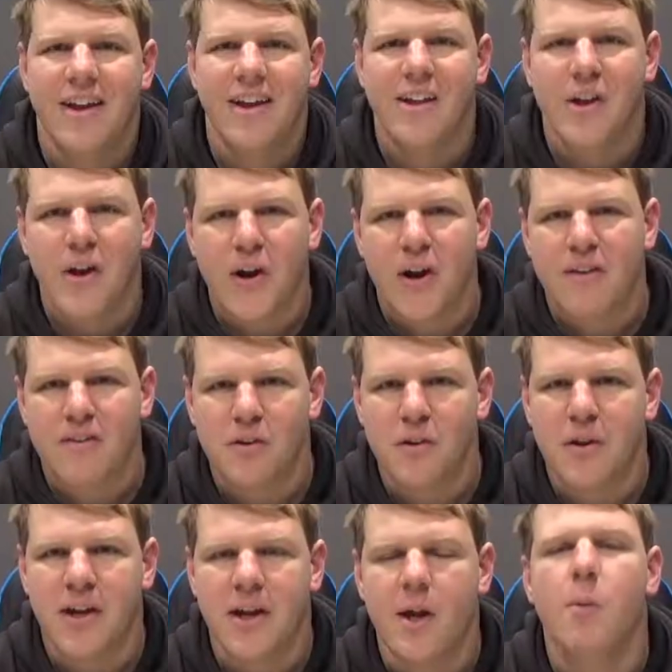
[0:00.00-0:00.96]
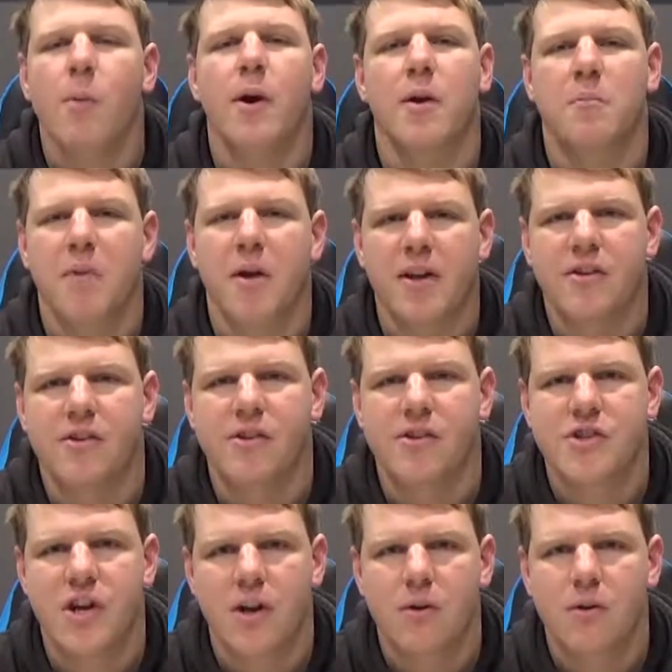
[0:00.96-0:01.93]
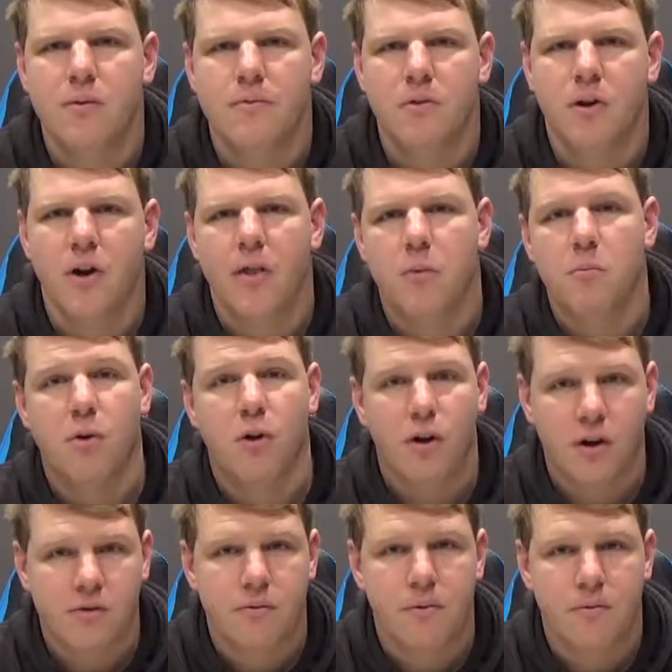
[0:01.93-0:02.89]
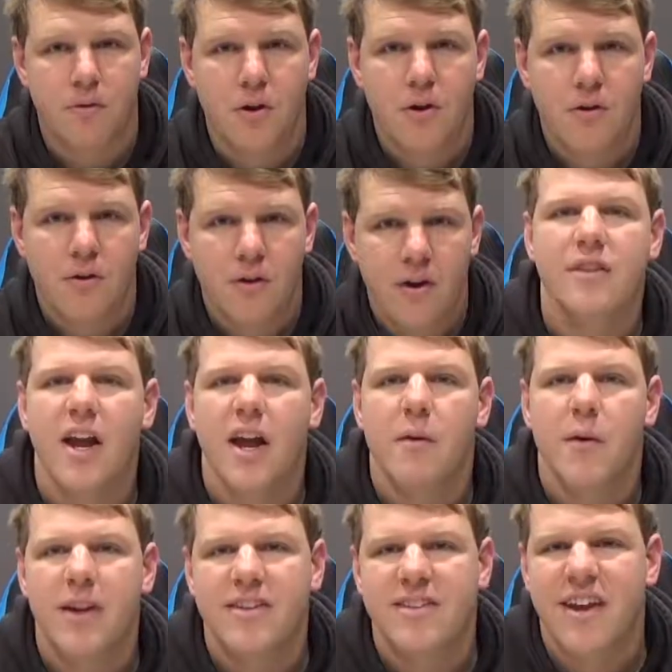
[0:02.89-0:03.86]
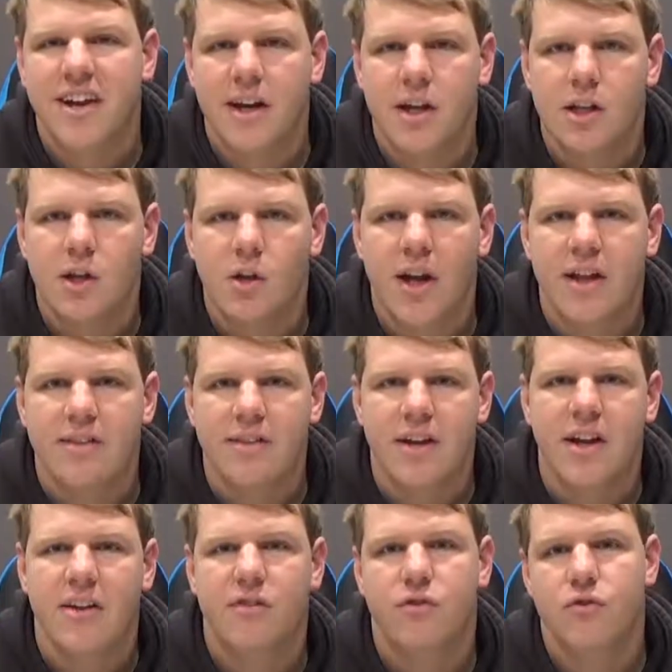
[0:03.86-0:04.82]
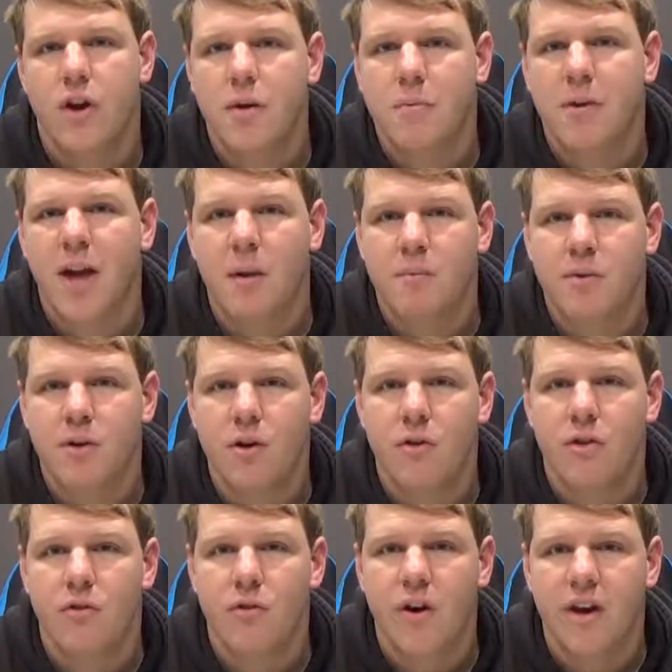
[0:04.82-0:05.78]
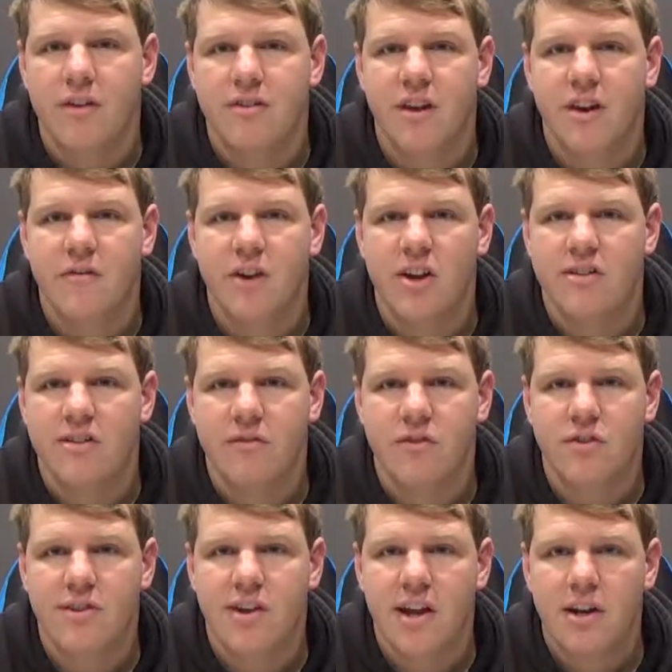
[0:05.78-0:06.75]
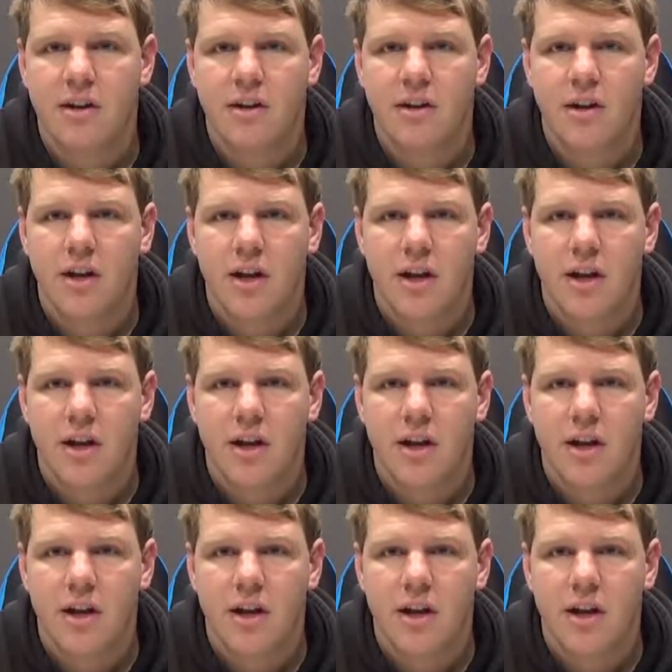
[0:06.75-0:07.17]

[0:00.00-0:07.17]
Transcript: Hello guys, Luke here. Welcome back to the channel for another product review. Today we are taking a look at the ExtremeCap U3 CV710.